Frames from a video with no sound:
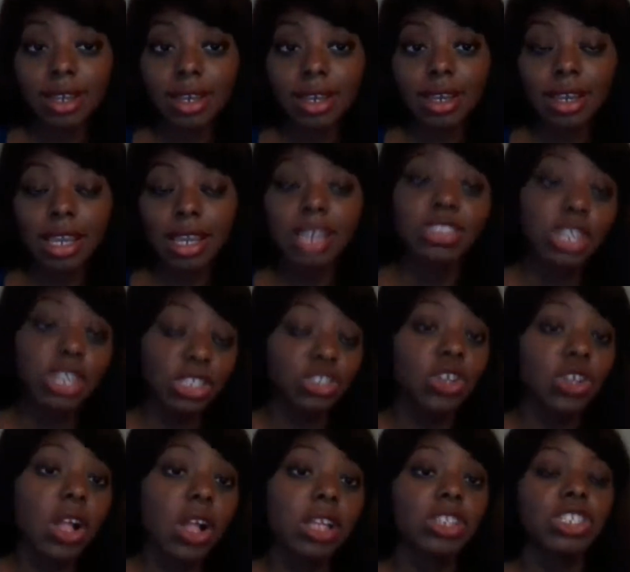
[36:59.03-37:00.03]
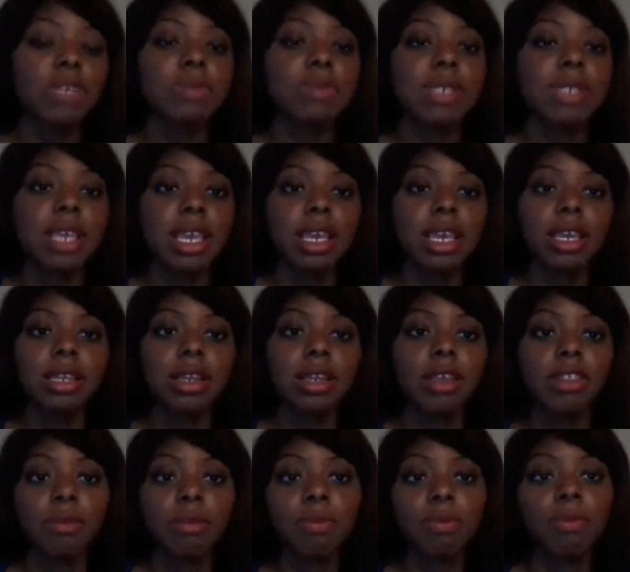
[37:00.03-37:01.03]
exchange scholarships and
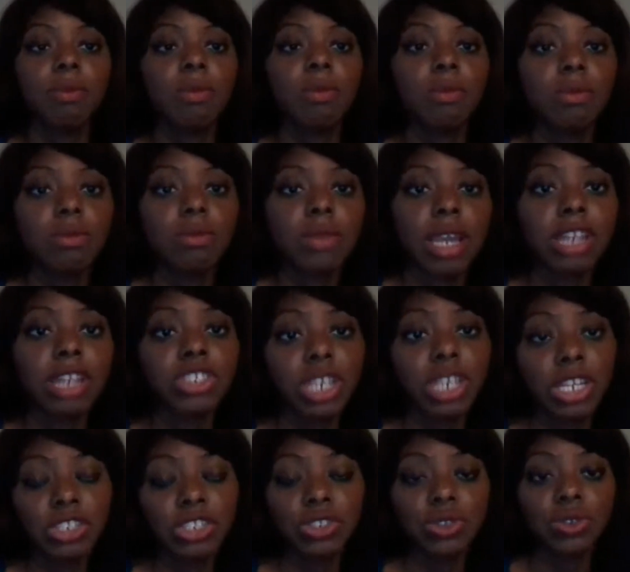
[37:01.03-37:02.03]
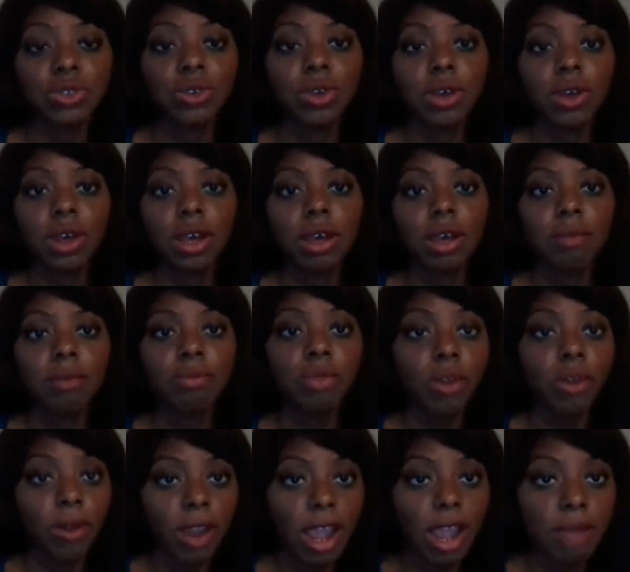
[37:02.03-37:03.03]
other educational
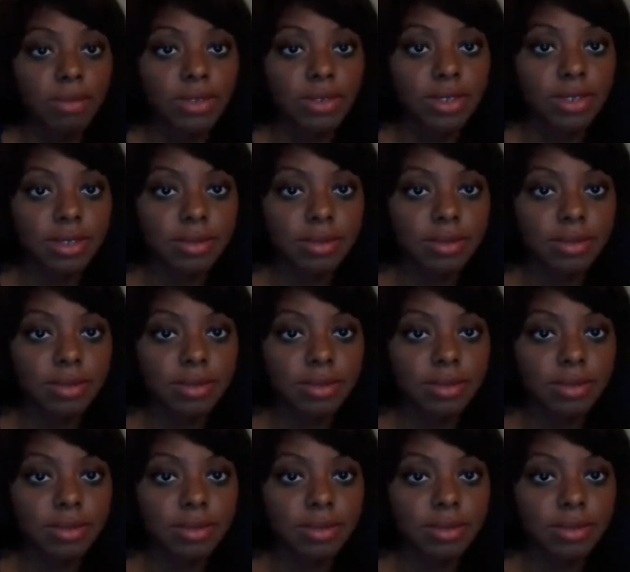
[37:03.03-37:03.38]
programs.